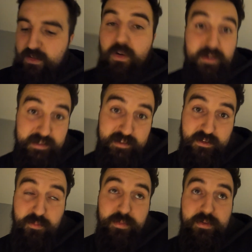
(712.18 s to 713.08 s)
not
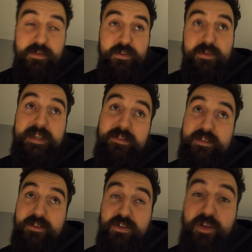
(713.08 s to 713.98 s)
connecting up and doing live
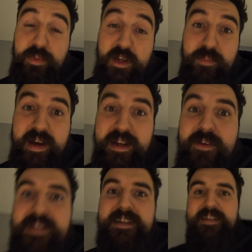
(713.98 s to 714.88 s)
test. You've got to pull it apart
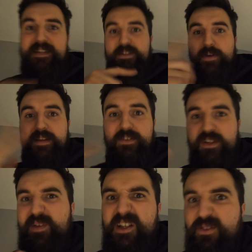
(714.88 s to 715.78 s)
anyway to get the end to end,
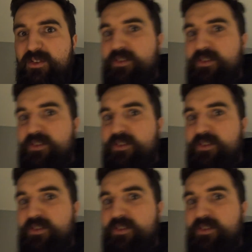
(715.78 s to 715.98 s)
so you might as well